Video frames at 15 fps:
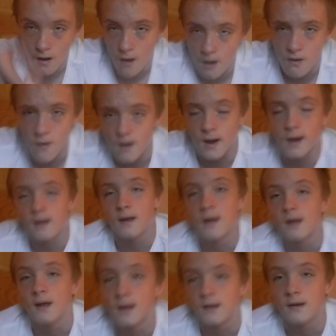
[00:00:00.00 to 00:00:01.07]
Alright,
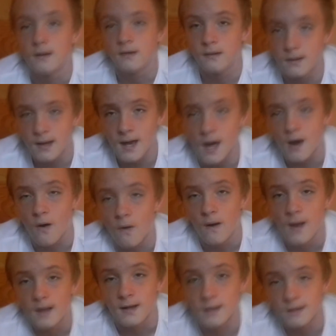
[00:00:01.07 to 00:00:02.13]
now
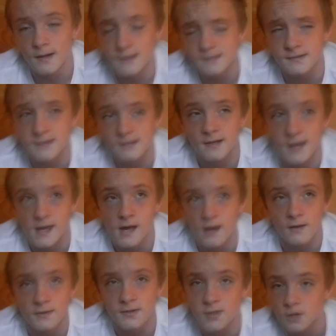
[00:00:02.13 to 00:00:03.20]
let's
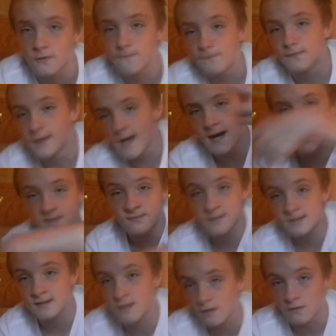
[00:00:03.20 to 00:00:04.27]
get into next
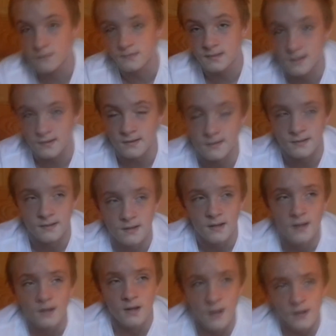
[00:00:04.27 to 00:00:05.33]
week's contest.
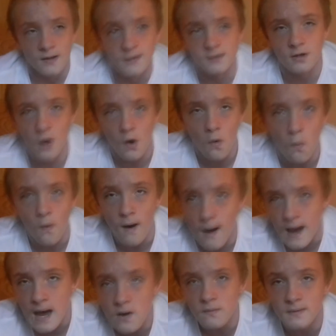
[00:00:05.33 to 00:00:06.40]

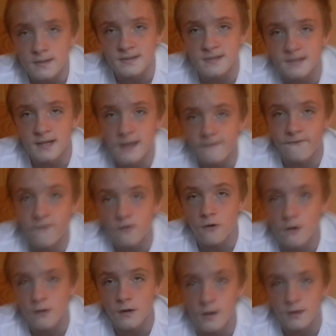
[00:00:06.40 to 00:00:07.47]
So I want to see
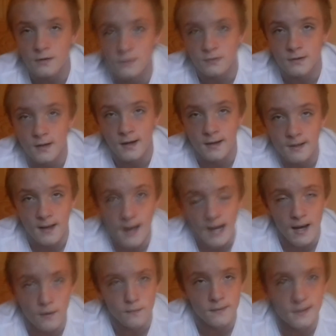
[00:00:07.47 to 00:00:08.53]
for like
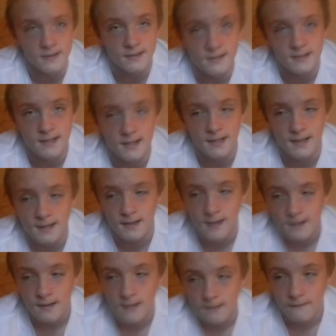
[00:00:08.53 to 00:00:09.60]
I want to see
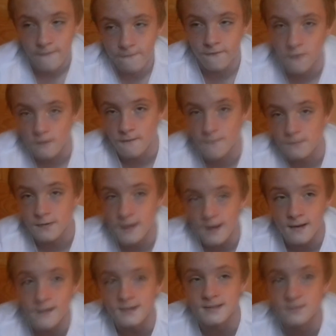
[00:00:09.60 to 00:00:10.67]
from
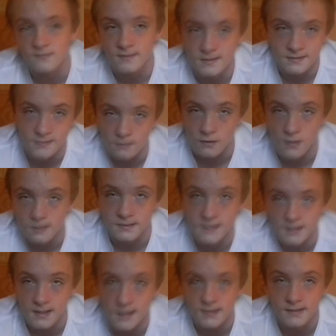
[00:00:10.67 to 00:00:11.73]
next week's
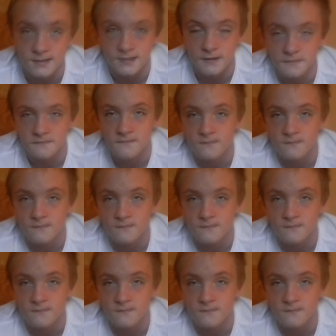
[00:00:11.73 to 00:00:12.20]
contest